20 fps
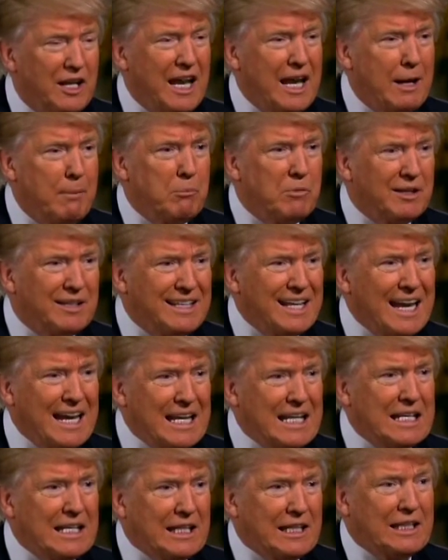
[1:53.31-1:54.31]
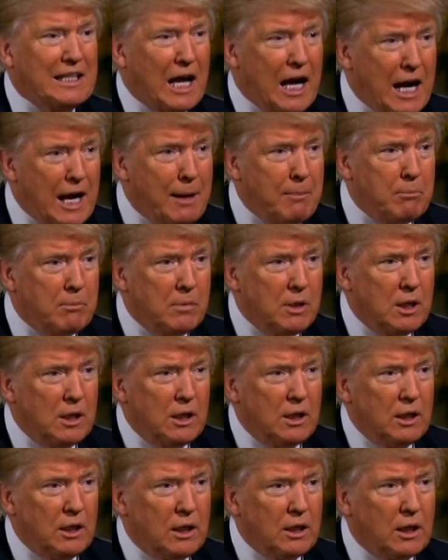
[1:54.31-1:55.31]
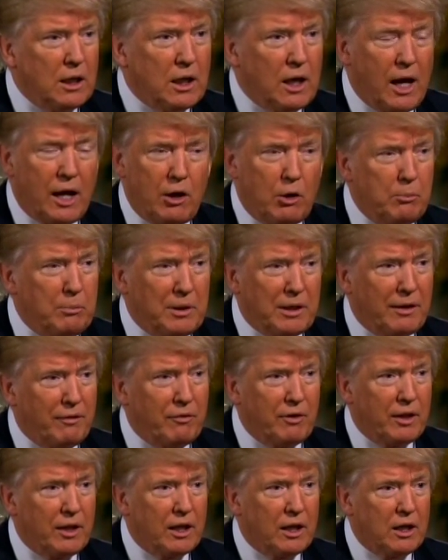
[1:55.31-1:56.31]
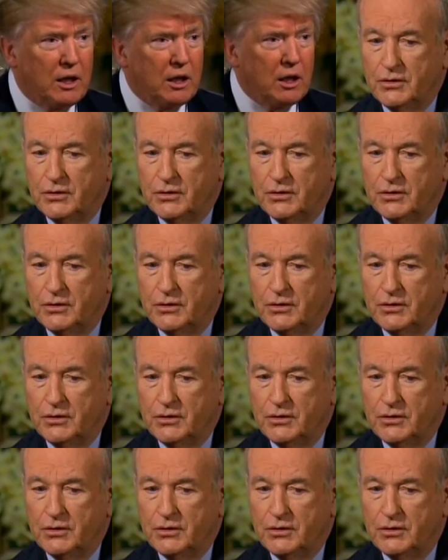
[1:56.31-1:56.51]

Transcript: the name, the date, the time. I don't believe in that.